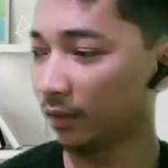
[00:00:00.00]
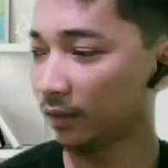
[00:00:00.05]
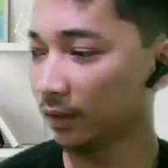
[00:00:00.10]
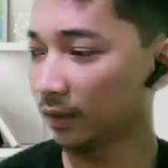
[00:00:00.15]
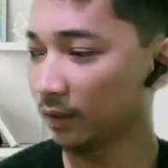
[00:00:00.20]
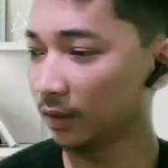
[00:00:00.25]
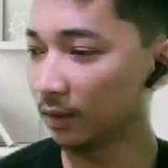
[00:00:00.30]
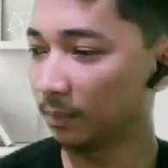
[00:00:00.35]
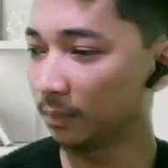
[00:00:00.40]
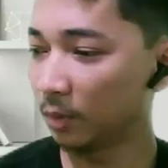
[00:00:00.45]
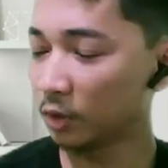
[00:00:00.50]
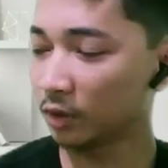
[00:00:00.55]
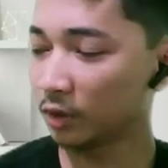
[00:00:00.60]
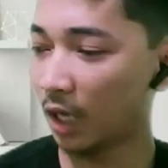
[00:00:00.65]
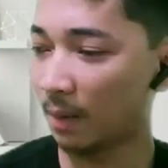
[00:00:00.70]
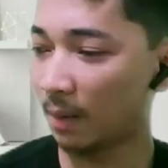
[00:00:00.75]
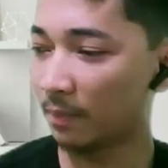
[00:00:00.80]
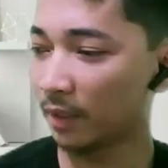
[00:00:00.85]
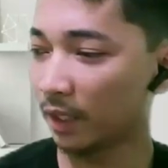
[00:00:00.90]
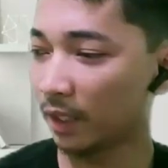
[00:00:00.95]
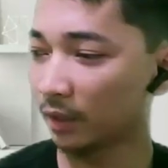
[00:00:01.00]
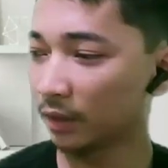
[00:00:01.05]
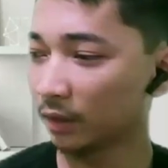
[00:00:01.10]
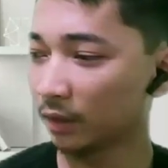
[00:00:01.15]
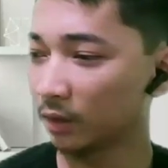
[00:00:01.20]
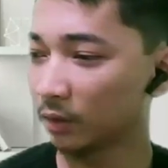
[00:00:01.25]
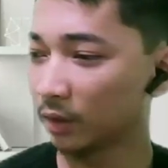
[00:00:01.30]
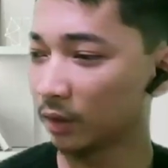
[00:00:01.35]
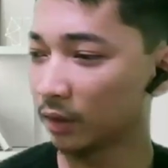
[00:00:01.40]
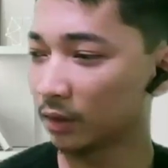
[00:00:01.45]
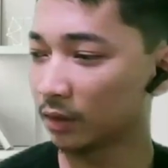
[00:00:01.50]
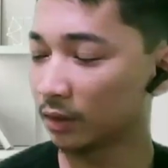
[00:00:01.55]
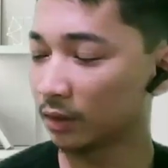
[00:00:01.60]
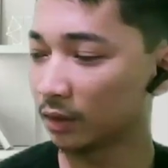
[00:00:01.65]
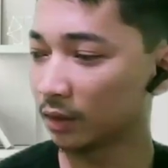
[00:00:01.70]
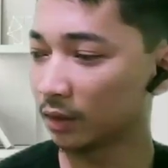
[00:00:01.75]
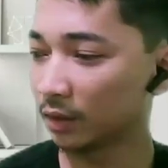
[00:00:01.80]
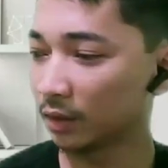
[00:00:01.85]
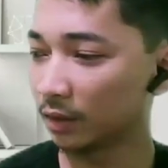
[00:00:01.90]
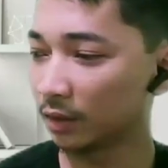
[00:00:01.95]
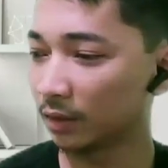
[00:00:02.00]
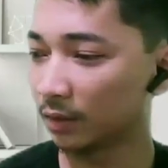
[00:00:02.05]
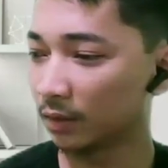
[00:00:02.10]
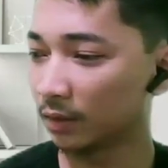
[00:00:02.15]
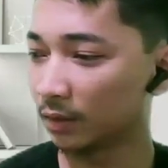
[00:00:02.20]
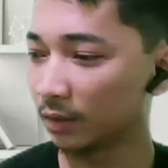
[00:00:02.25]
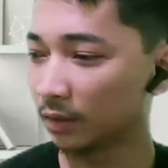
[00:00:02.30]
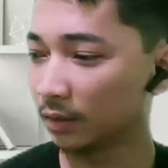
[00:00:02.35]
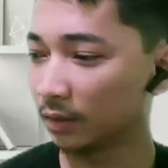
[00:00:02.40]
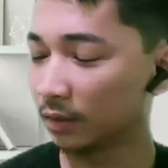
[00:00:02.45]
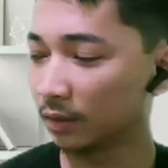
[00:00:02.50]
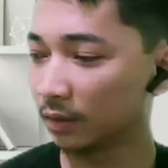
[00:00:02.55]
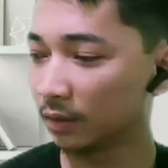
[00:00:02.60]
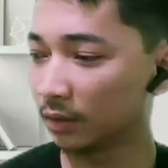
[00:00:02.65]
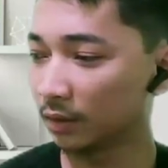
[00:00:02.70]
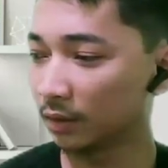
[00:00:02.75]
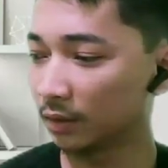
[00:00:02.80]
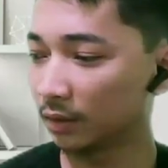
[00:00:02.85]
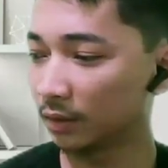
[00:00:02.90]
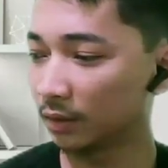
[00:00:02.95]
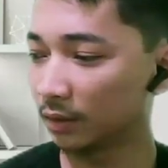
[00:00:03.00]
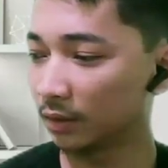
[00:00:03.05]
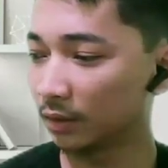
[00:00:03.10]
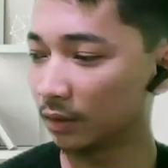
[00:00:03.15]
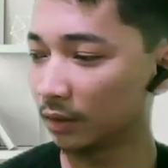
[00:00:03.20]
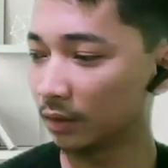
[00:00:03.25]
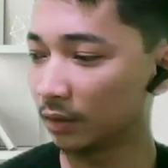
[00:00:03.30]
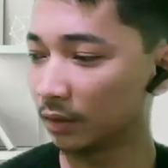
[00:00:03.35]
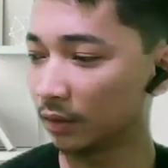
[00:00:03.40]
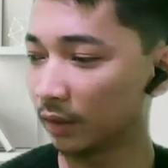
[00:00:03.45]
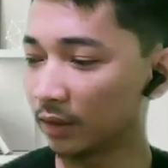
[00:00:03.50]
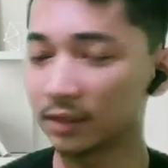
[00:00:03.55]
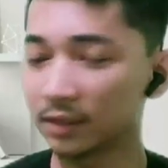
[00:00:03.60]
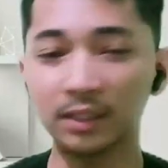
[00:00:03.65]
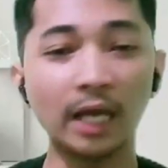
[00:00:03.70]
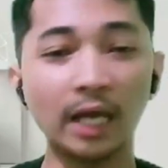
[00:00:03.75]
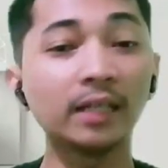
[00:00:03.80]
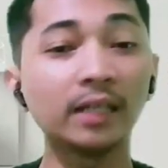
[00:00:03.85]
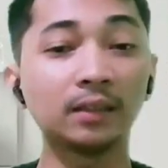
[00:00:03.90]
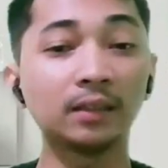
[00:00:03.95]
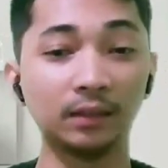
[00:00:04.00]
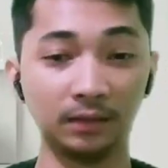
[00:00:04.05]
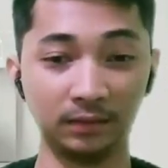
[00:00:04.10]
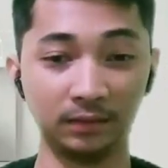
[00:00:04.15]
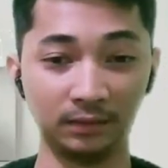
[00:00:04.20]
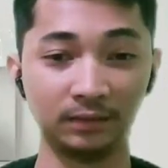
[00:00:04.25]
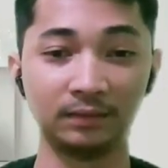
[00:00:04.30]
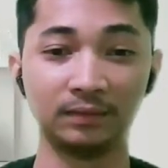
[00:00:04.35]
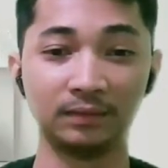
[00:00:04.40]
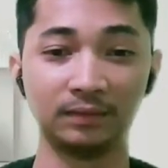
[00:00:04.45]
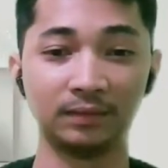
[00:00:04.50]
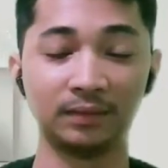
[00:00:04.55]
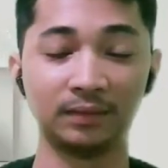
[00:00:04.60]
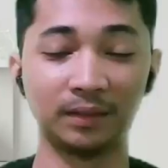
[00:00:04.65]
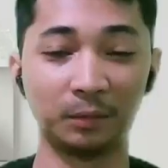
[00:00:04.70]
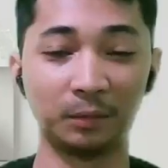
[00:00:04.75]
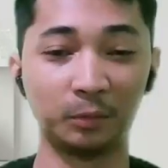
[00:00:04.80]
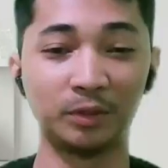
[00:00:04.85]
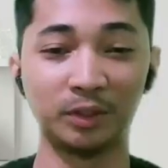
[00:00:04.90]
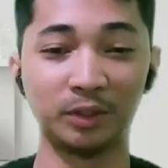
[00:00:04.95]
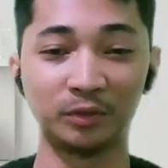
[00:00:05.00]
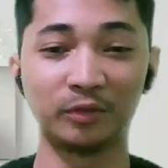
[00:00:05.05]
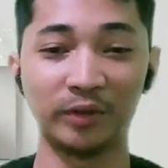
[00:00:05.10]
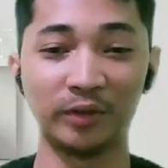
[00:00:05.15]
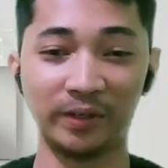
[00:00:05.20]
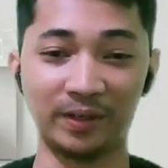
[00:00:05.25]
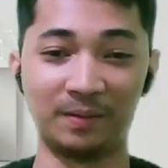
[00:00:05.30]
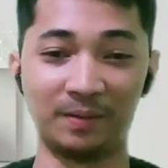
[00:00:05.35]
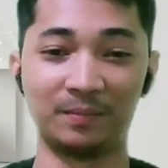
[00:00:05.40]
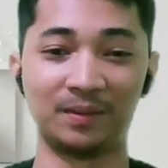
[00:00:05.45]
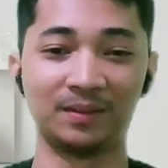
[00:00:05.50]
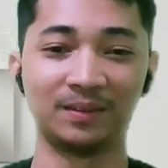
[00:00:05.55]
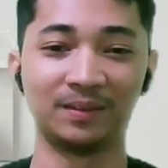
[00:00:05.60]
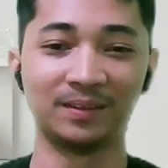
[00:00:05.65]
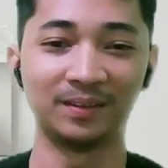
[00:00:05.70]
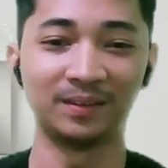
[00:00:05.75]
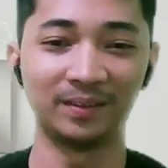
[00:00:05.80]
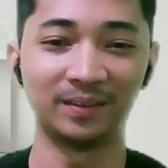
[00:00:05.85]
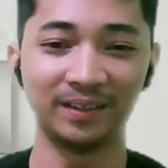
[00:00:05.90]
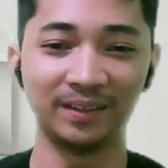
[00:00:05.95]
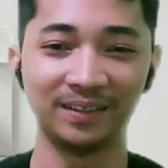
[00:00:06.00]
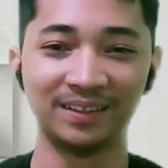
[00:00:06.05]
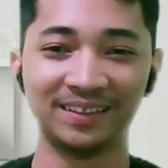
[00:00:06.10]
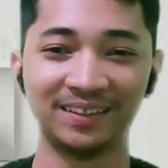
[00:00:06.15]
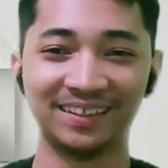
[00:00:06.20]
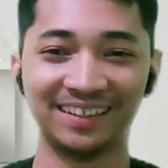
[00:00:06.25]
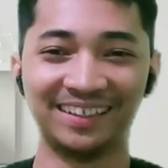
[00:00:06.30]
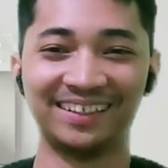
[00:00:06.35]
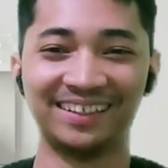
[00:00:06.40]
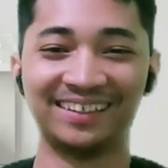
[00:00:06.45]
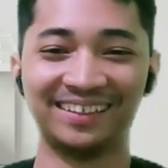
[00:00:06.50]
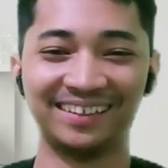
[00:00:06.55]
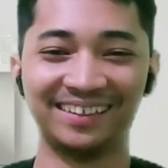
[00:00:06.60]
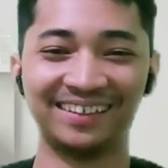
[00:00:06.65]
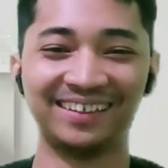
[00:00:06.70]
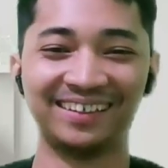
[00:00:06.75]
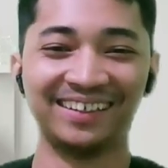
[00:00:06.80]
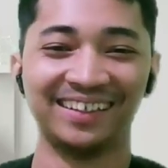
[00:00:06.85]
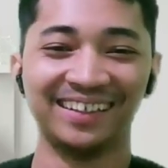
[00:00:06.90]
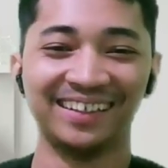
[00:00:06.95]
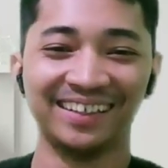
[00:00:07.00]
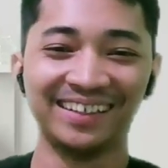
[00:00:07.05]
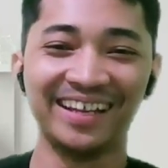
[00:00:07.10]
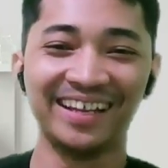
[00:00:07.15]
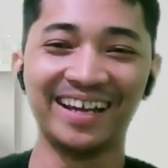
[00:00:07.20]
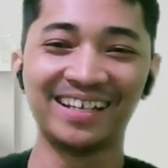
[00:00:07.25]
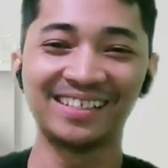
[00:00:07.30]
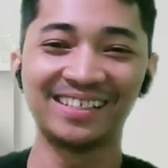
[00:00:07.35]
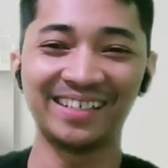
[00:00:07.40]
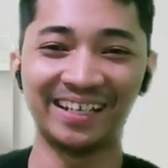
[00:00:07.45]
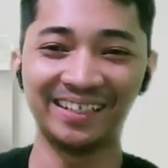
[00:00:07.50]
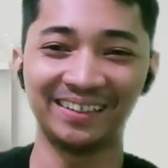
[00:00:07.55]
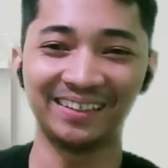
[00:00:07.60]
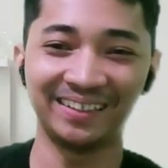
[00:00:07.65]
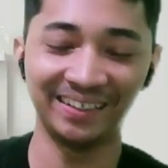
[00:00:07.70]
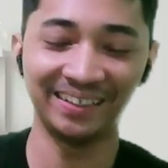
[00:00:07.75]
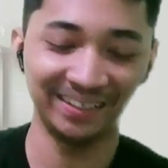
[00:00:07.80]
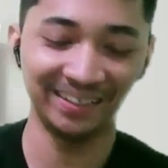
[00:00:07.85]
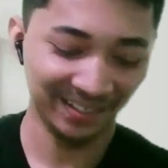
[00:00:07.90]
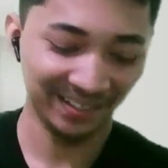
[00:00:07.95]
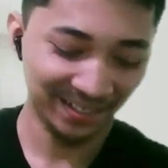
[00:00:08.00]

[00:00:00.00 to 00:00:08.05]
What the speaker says: think the most common attitude is the anxiety, yeah, which is very common, right? The anxiety.